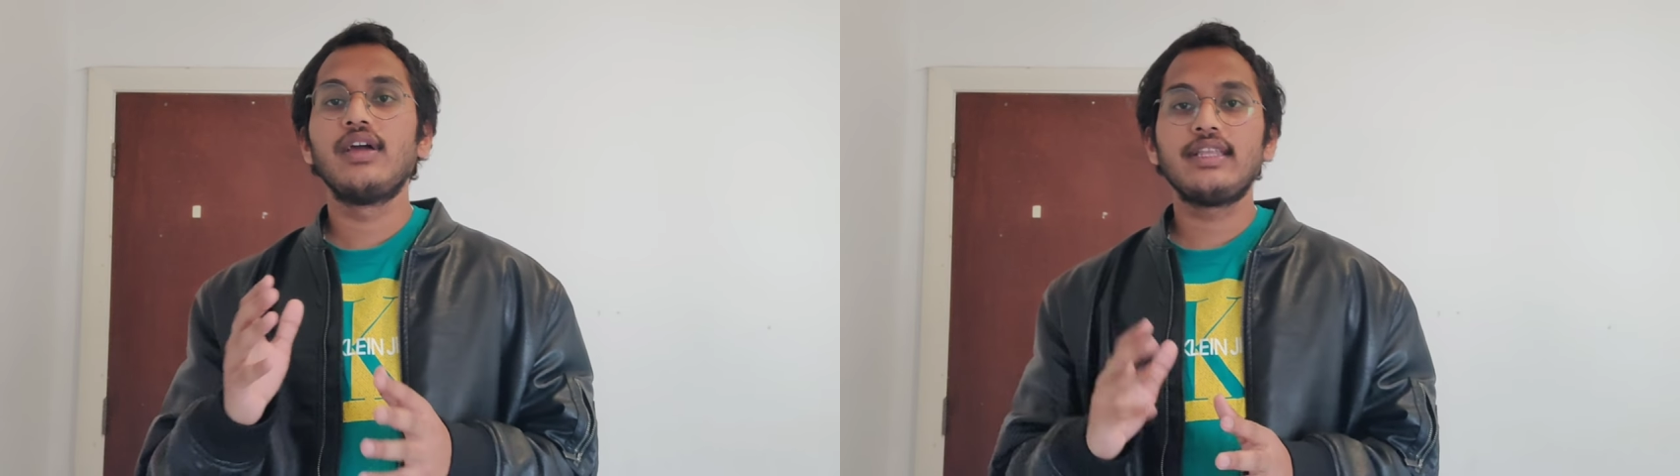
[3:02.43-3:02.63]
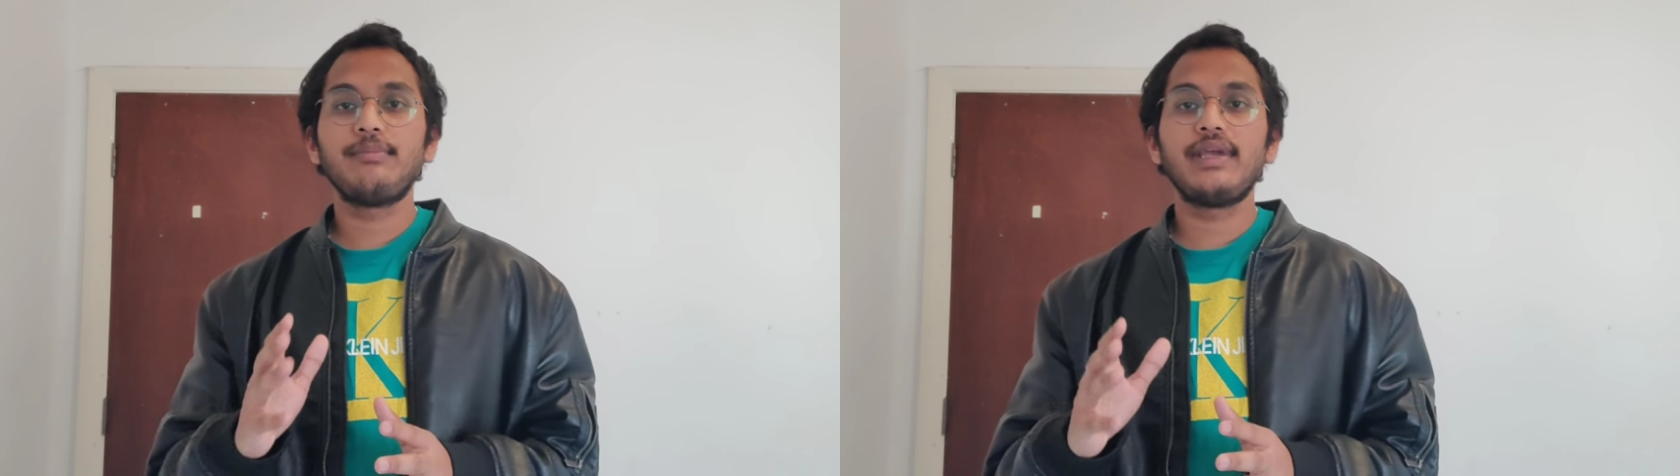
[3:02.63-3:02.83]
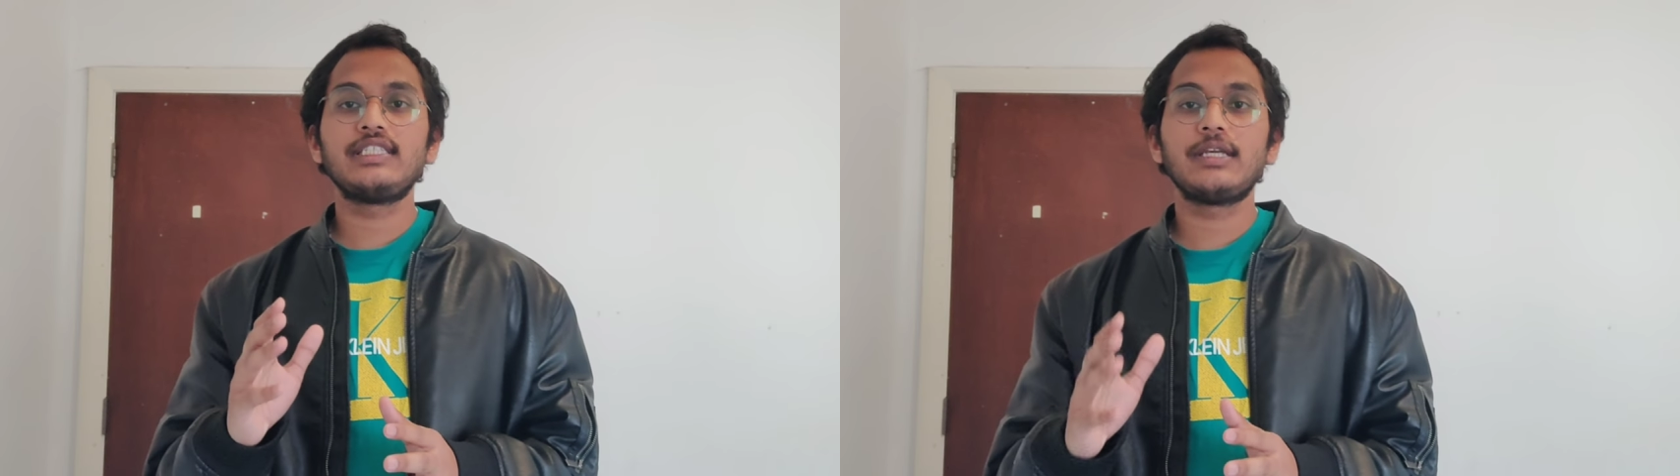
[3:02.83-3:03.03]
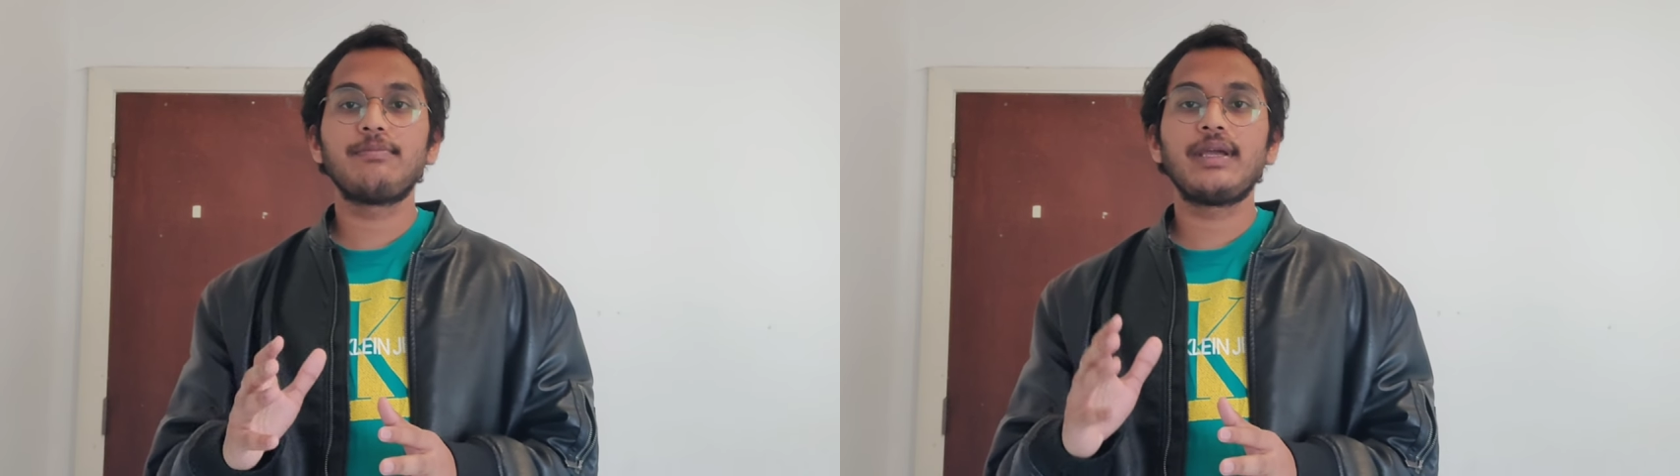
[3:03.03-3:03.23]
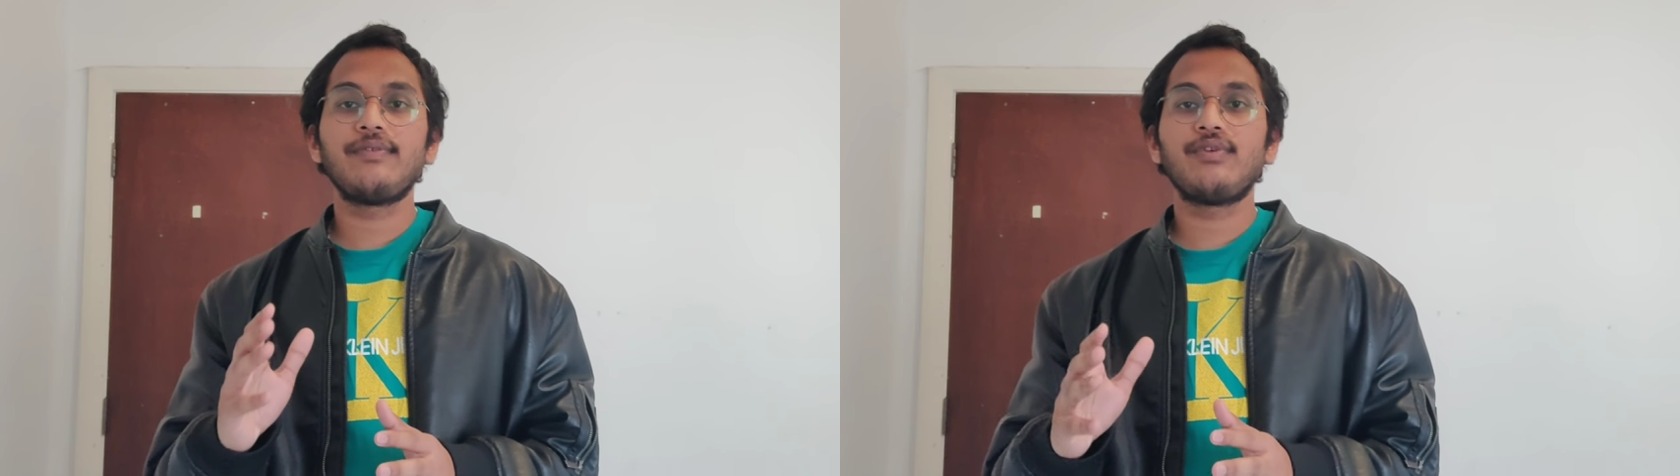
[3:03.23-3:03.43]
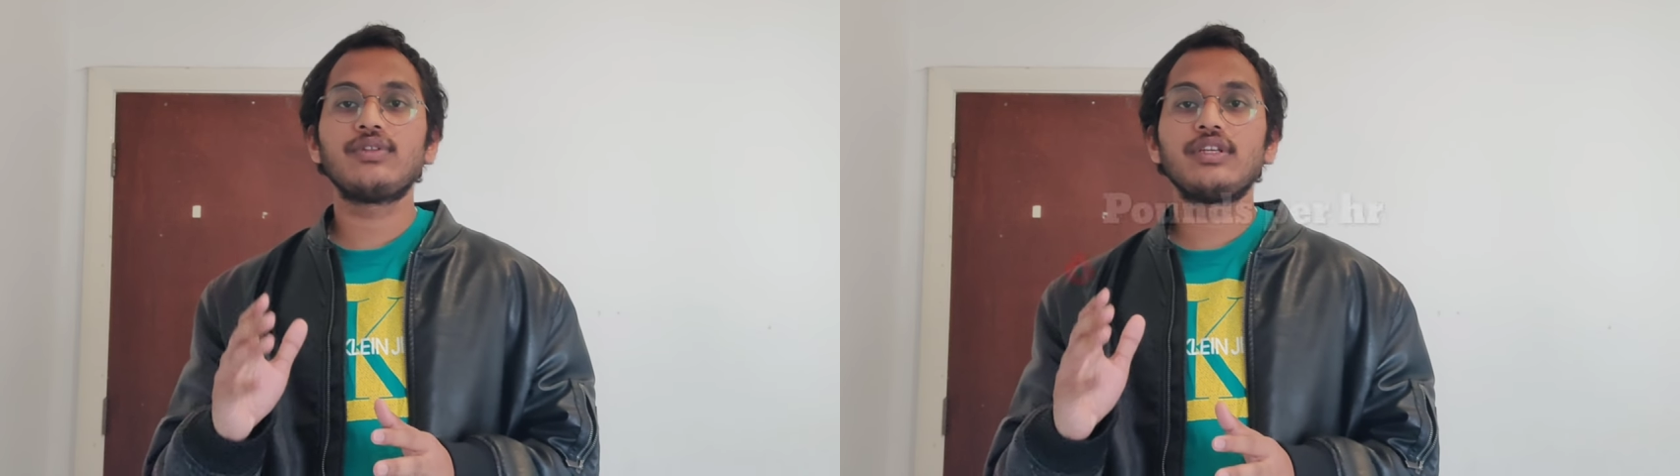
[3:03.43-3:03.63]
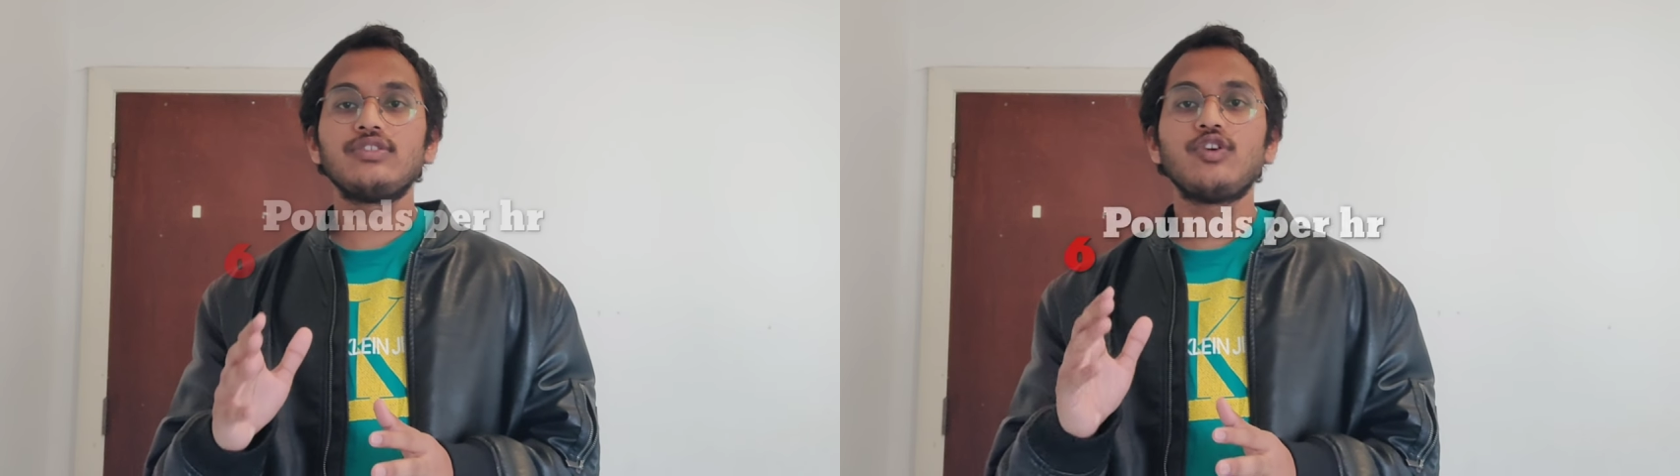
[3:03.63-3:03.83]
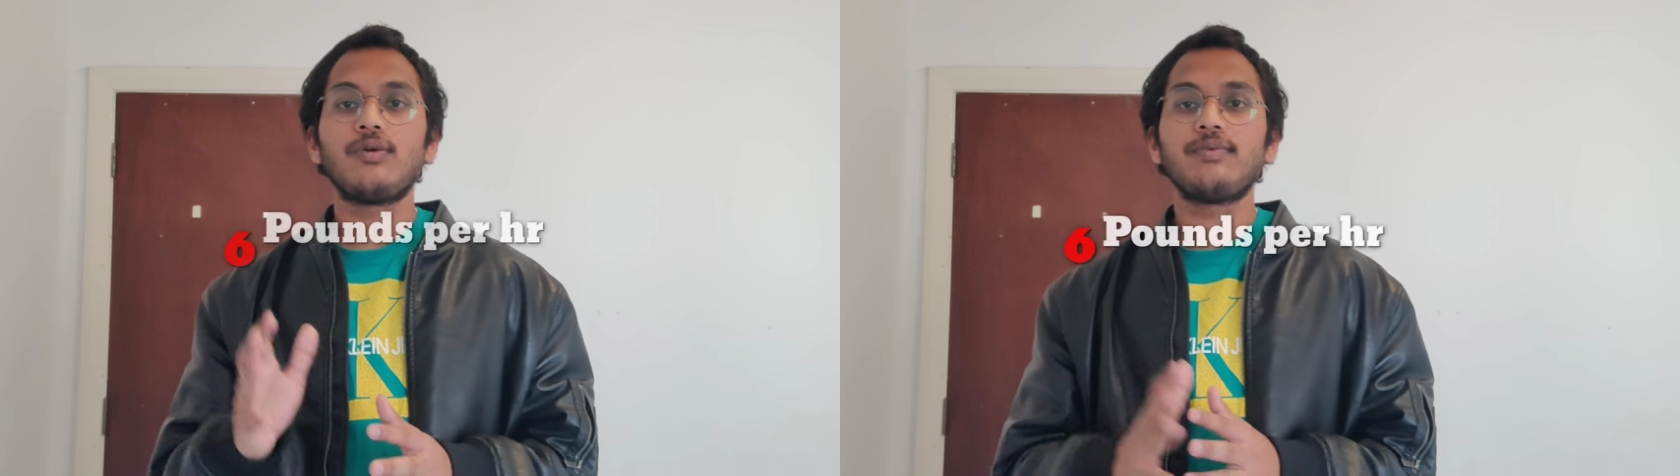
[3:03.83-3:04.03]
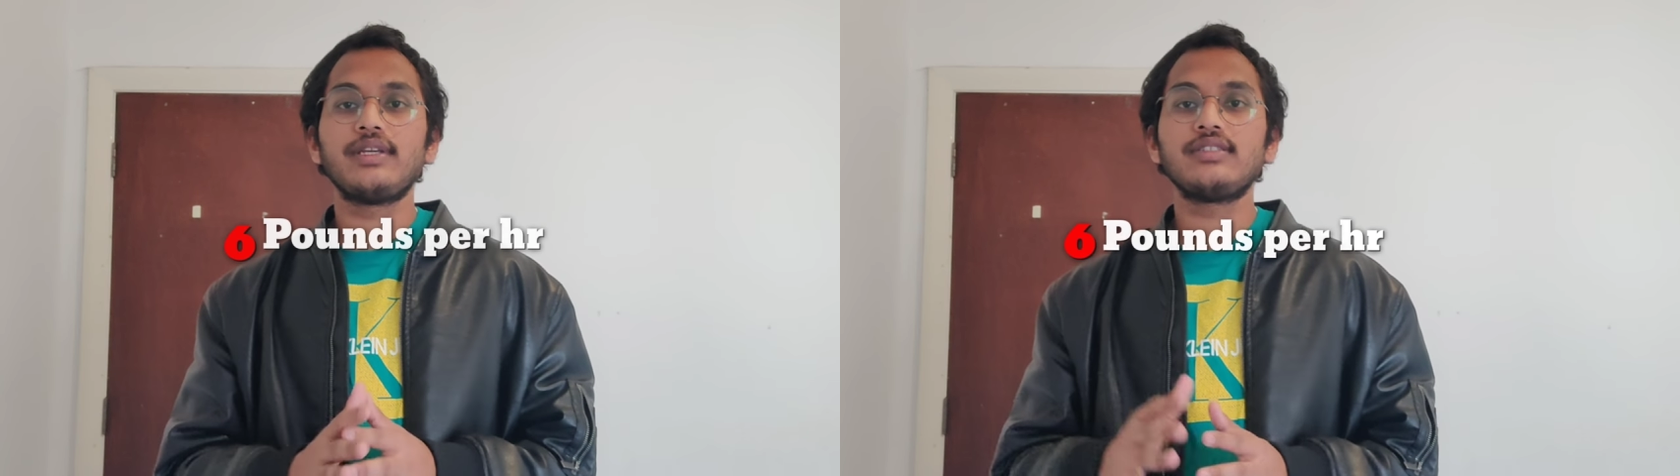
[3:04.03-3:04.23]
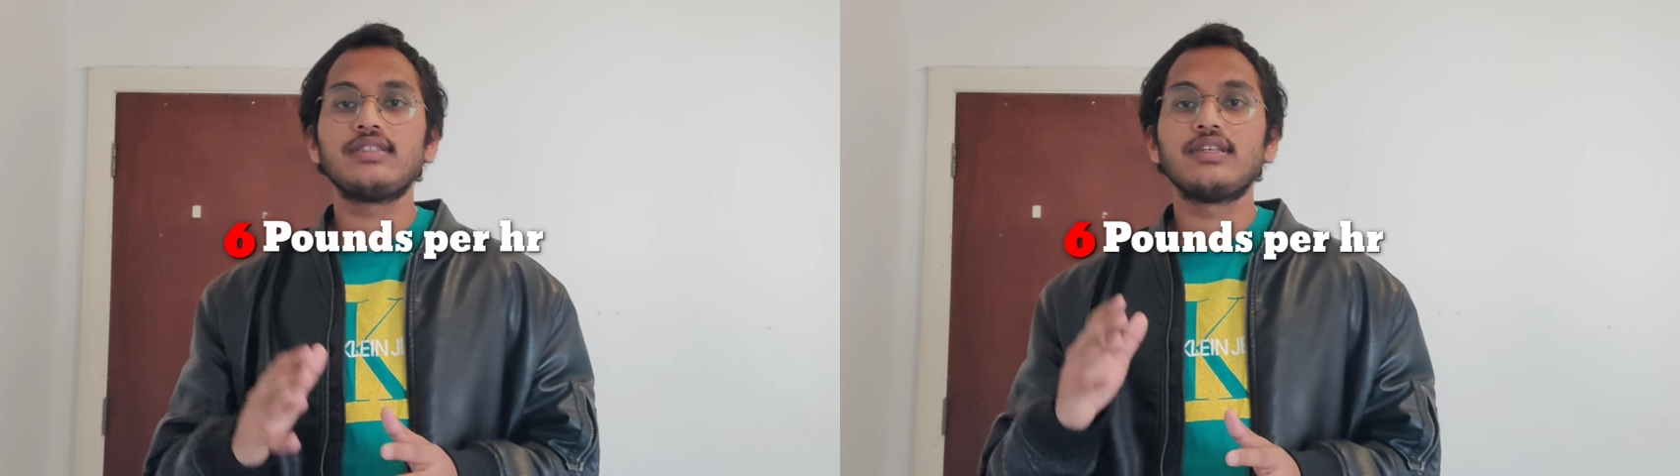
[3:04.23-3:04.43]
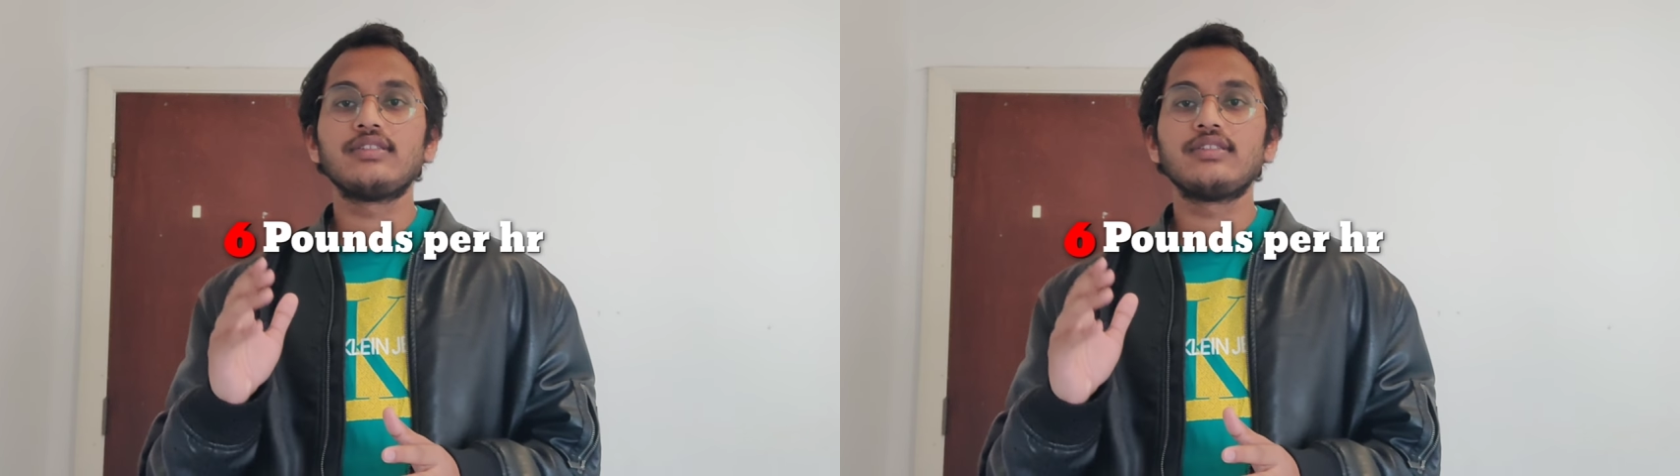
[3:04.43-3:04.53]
And the basic pay for this job is